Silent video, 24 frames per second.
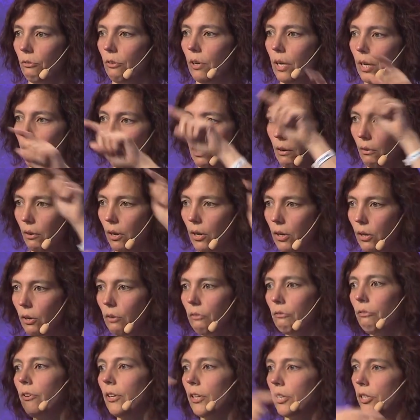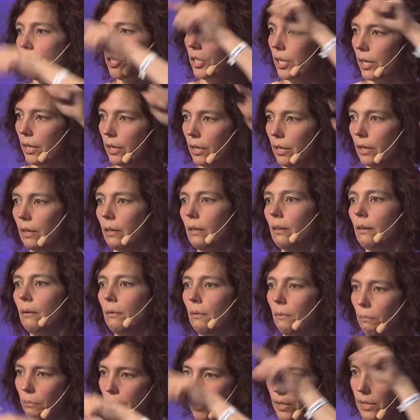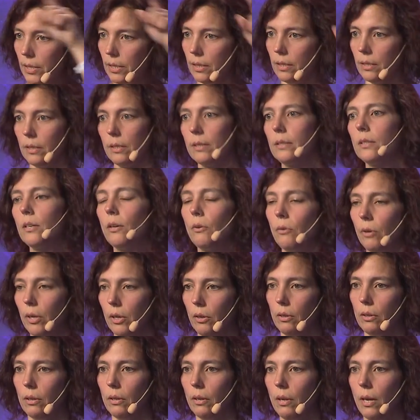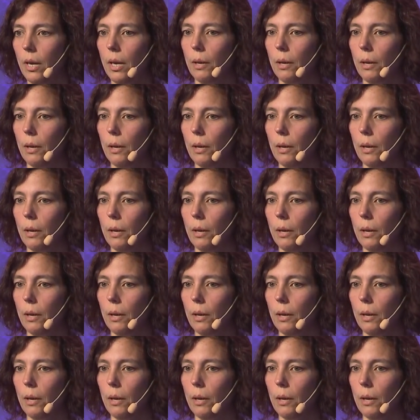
and our conflict checking business going on,